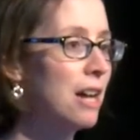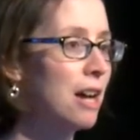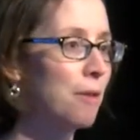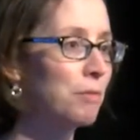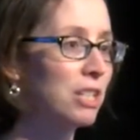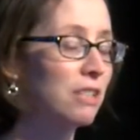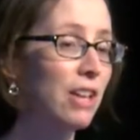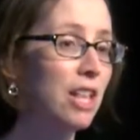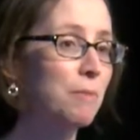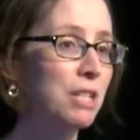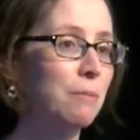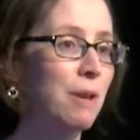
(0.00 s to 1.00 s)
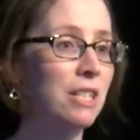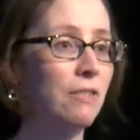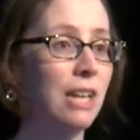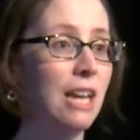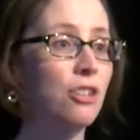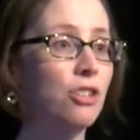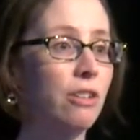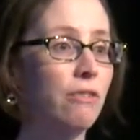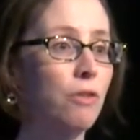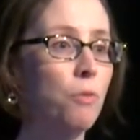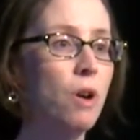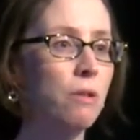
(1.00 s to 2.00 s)
um, to develop a specification
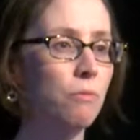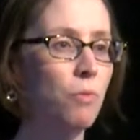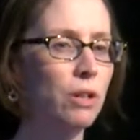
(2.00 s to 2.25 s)
for what,